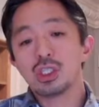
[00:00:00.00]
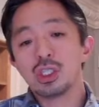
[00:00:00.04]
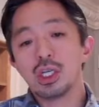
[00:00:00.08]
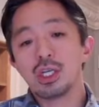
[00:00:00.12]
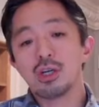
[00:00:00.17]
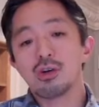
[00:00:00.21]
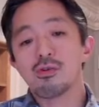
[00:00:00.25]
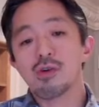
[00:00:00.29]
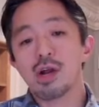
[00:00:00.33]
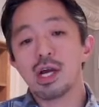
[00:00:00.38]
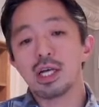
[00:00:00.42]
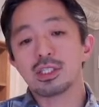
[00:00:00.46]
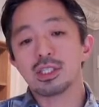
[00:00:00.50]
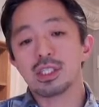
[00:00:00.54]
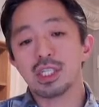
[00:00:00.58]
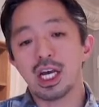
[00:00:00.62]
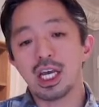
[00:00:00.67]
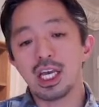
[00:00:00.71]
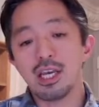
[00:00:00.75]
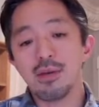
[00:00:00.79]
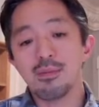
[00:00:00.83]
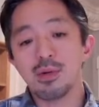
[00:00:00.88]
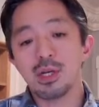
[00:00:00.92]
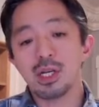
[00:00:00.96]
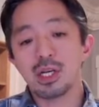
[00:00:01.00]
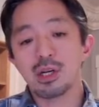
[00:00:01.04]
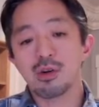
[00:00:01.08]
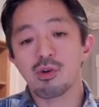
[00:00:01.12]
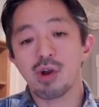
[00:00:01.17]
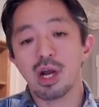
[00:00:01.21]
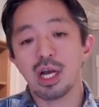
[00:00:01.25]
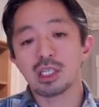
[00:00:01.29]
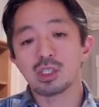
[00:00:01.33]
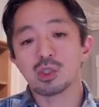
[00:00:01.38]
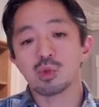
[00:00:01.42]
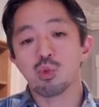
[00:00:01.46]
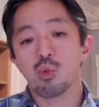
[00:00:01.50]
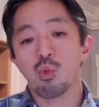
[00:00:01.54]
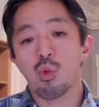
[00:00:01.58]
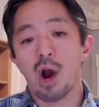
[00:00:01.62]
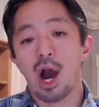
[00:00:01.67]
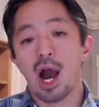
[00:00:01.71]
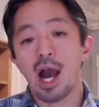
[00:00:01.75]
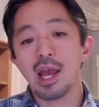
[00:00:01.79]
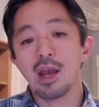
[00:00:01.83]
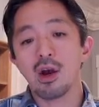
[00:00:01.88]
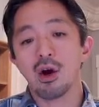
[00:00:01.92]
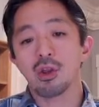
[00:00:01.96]
regress naively regress
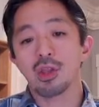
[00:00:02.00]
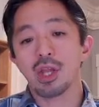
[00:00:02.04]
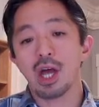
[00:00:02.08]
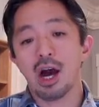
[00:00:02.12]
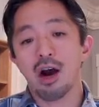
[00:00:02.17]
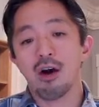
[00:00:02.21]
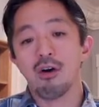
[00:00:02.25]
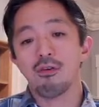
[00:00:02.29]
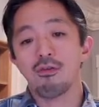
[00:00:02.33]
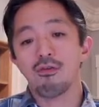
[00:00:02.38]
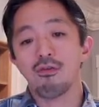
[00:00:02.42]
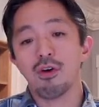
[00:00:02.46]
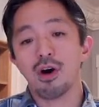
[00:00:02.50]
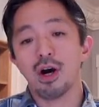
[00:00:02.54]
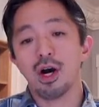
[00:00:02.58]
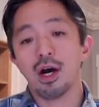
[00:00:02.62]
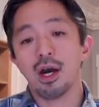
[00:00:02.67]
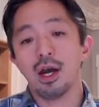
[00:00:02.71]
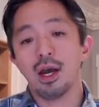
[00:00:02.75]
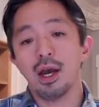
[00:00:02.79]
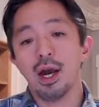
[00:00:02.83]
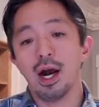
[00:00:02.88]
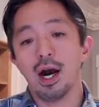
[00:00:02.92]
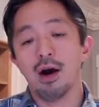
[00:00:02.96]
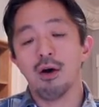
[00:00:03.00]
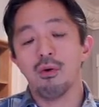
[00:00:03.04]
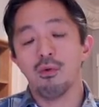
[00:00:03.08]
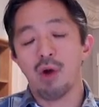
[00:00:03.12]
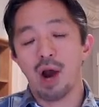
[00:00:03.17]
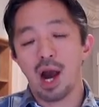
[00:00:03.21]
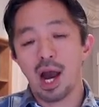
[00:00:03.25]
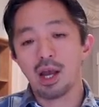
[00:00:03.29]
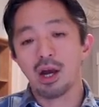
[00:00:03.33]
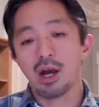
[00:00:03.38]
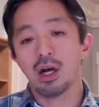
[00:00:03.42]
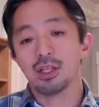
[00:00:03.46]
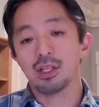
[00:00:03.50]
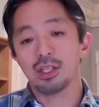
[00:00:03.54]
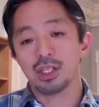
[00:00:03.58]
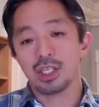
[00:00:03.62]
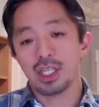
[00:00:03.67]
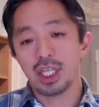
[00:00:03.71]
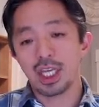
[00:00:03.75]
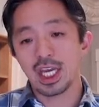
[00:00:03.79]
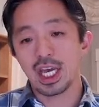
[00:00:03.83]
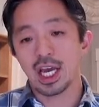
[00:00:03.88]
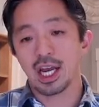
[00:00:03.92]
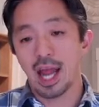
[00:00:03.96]
y on alpha uh, y on
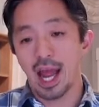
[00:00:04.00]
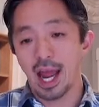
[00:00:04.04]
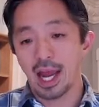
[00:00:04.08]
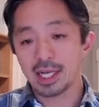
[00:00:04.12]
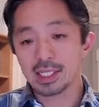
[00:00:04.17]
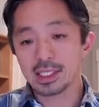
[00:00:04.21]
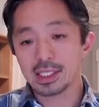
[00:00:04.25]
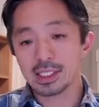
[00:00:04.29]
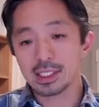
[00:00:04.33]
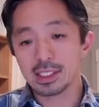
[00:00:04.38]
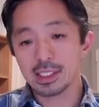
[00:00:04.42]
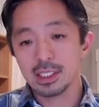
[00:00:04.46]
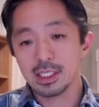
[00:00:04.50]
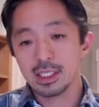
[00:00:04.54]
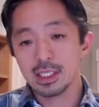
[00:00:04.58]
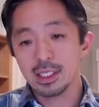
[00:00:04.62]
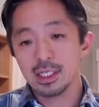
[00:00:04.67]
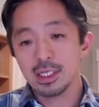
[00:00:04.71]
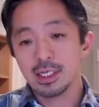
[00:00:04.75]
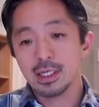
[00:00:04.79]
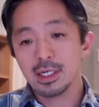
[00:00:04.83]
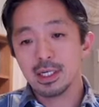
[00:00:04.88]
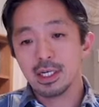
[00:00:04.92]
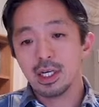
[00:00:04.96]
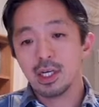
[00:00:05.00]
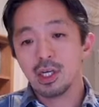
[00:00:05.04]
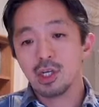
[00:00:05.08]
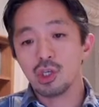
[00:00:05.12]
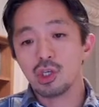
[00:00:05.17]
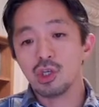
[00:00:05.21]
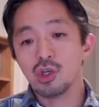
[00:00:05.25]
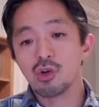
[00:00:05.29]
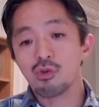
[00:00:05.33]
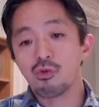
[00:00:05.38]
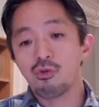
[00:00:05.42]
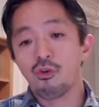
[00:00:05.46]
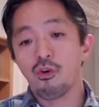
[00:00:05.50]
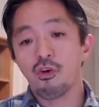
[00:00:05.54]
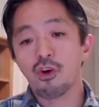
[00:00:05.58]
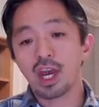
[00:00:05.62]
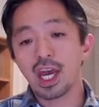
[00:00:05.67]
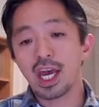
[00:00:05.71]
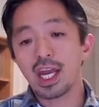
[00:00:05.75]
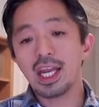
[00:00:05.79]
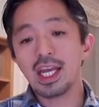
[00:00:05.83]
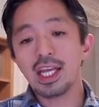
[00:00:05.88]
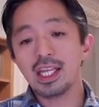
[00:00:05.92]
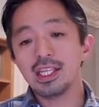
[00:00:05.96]
t and x you're
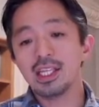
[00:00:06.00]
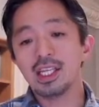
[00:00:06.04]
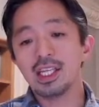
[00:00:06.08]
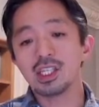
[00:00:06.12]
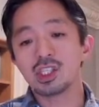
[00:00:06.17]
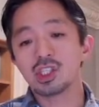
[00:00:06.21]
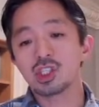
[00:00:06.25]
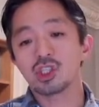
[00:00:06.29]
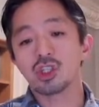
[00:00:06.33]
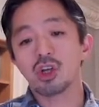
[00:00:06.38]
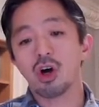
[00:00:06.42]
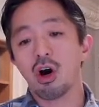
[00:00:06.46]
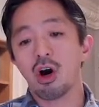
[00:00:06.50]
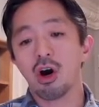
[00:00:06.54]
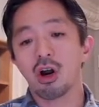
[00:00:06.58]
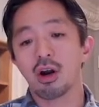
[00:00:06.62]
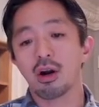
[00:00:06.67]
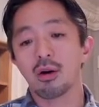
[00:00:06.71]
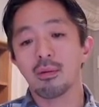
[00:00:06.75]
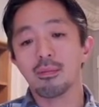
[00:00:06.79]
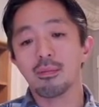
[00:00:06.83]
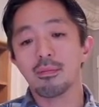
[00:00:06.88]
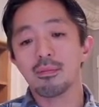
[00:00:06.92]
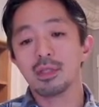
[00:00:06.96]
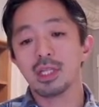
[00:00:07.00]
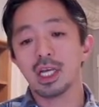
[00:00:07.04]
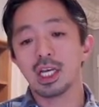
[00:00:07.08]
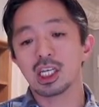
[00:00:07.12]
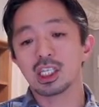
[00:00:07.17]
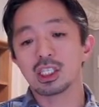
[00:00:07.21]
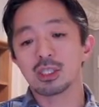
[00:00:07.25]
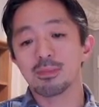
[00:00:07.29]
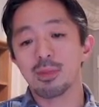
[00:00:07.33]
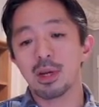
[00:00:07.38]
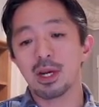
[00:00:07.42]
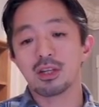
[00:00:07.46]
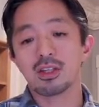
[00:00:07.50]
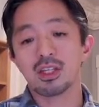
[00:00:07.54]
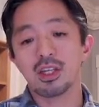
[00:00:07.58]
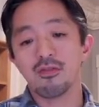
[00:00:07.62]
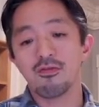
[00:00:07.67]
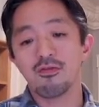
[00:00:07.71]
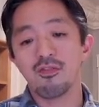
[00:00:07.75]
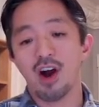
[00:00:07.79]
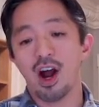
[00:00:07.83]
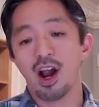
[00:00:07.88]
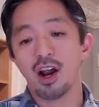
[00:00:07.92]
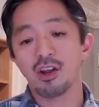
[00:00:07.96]
forgetting this term the expected
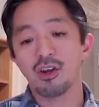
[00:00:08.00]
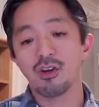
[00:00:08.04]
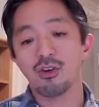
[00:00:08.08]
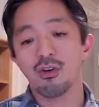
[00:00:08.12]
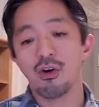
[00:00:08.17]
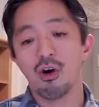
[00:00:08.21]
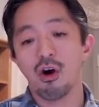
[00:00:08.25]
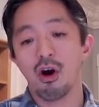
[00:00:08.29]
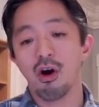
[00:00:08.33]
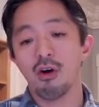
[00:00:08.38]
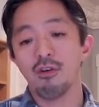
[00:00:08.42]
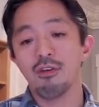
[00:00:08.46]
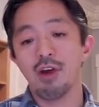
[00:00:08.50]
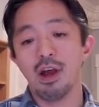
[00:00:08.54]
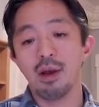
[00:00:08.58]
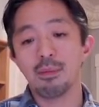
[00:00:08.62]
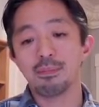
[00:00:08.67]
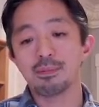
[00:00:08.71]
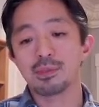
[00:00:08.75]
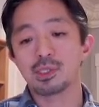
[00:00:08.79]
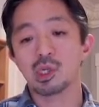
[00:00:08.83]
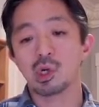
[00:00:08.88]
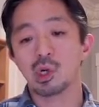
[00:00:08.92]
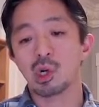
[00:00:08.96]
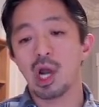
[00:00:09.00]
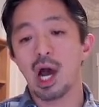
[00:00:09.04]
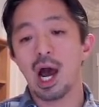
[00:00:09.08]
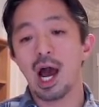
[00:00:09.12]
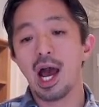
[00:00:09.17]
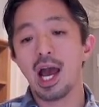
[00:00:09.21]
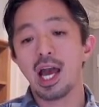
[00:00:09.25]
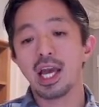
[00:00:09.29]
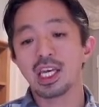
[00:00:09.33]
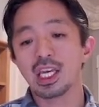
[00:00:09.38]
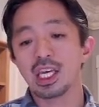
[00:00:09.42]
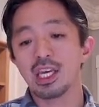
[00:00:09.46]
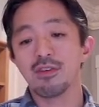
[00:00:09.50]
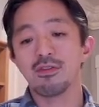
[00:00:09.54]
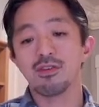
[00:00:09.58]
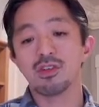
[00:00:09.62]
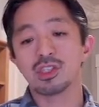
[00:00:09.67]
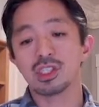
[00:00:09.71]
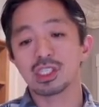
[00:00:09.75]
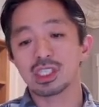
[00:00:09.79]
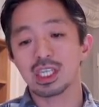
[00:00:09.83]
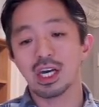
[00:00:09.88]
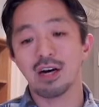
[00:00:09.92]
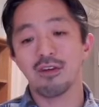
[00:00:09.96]
value of epsilon i given
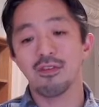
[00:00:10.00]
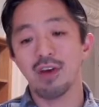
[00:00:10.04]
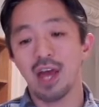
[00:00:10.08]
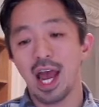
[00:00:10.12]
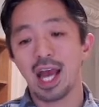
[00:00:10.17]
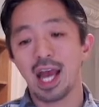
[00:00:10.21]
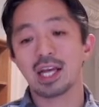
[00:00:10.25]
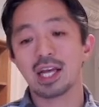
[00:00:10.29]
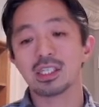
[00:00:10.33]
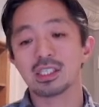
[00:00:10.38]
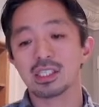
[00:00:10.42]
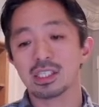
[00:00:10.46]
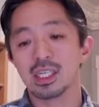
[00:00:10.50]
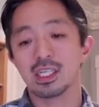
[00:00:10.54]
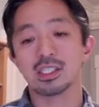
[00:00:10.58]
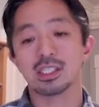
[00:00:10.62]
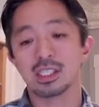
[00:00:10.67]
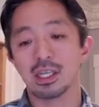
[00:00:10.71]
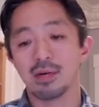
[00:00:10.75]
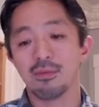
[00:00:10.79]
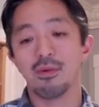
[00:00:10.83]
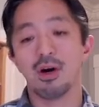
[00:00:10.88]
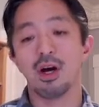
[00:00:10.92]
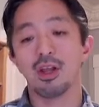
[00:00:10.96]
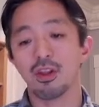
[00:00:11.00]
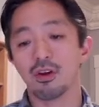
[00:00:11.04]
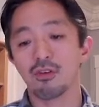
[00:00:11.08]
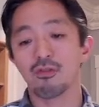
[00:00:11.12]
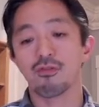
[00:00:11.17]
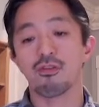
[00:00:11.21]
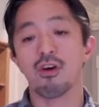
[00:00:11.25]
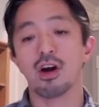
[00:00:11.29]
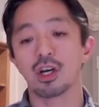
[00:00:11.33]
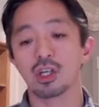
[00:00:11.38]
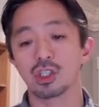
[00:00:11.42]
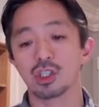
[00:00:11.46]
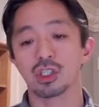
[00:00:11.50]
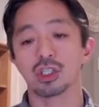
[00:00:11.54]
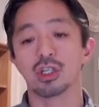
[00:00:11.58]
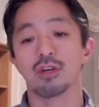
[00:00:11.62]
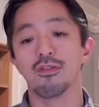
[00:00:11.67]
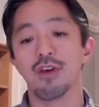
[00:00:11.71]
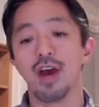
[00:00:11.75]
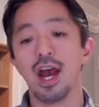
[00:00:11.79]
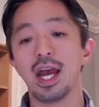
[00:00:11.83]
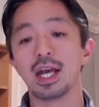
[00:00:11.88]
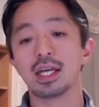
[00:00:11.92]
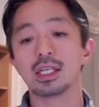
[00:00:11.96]
some x and some other function of
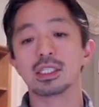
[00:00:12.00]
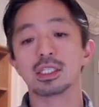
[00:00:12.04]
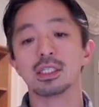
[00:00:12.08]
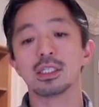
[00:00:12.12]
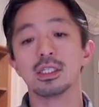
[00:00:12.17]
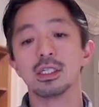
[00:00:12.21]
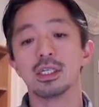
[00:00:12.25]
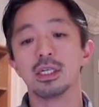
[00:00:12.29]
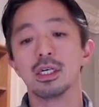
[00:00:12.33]
x